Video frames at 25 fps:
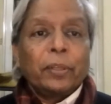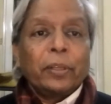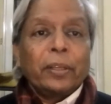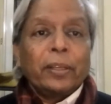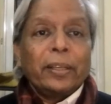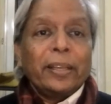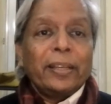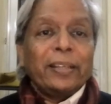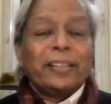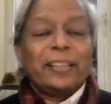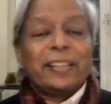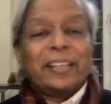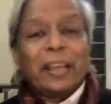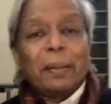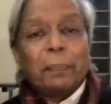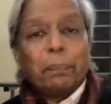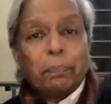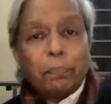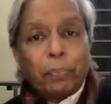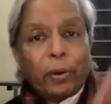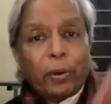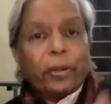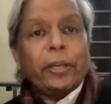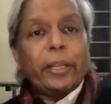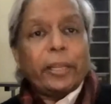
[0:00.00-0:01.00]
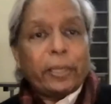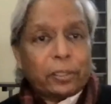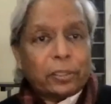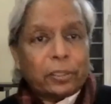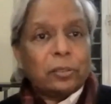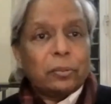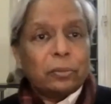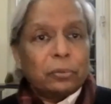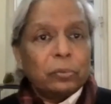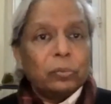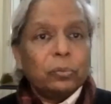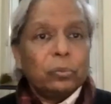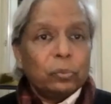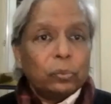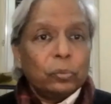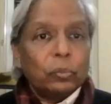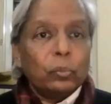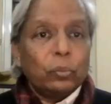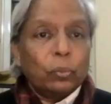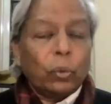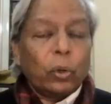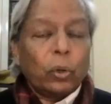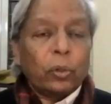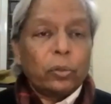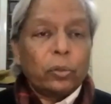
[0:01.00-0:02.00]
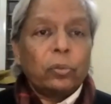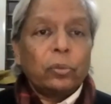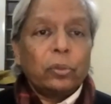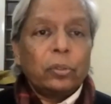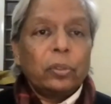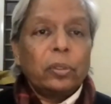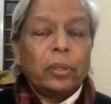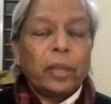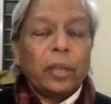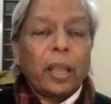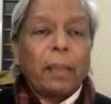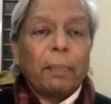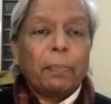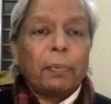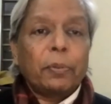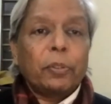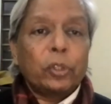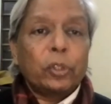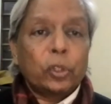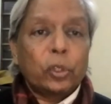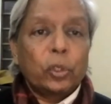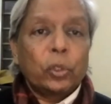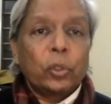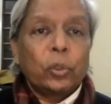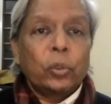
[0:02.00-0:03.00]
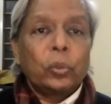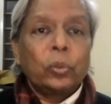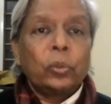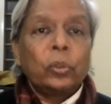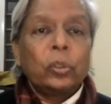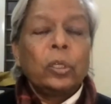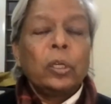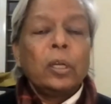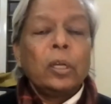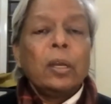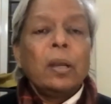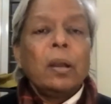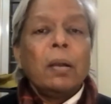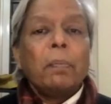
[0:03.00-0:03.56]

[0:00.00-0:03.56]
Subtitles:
it can predict what happens to you,